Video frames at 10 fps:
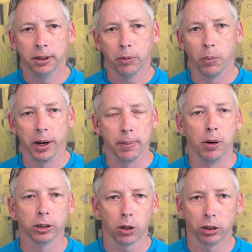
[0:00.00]
one that
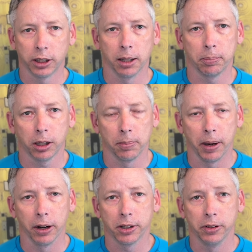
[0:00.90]
most cards get
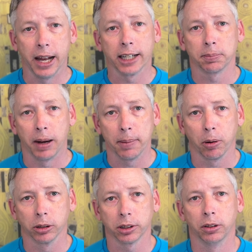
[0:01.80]
compared to. That's my
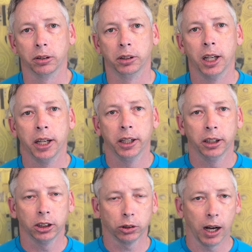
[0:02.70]
personal
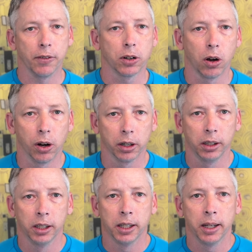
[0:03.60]
travel card.
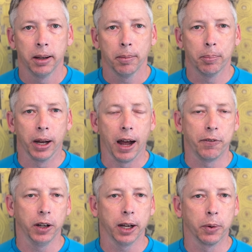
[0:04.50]
But I
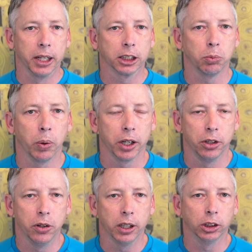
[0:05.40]
feel like with this one,
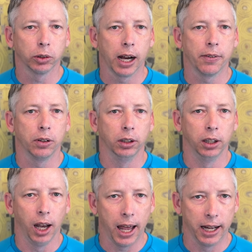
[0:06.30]
you can travel
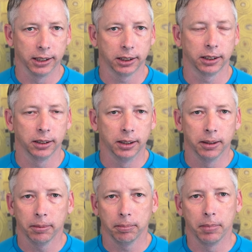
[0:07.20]
less,
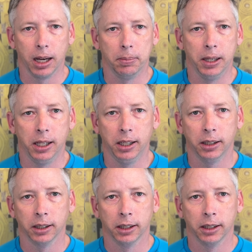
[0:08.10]
maybe,